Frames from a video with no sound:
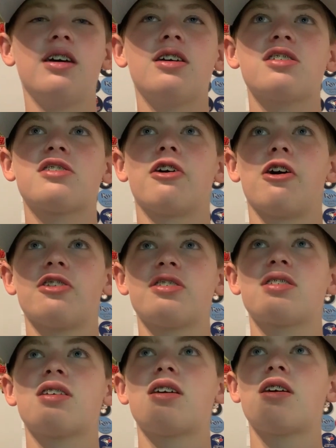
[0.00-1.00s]

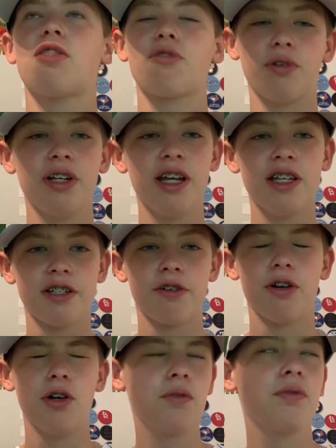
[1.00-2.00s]
starts three days in a
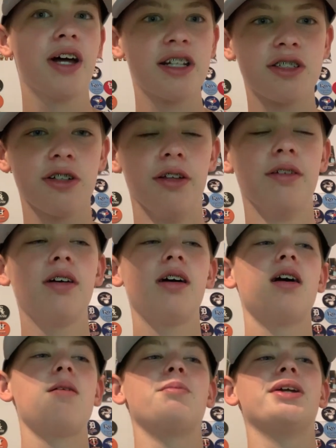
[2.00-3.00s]
row. That's good.
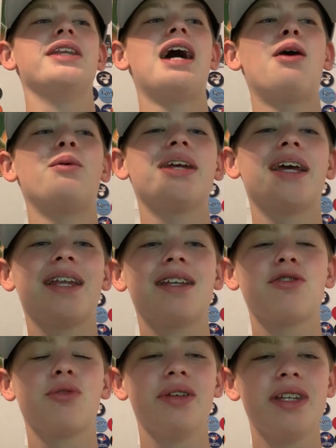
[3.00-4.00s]
But now we get
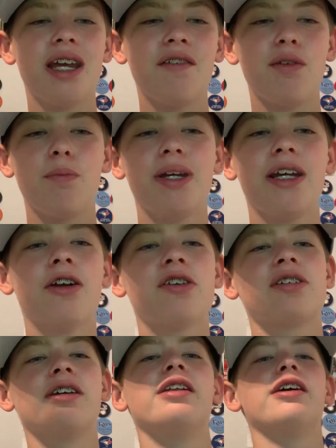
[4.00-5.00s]
into David
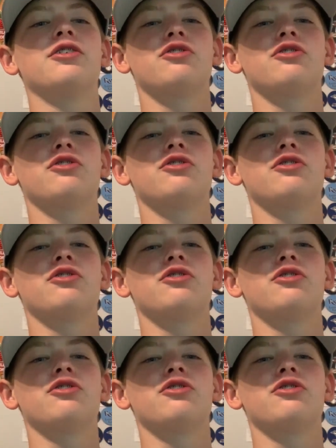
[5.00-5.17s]
Peterson and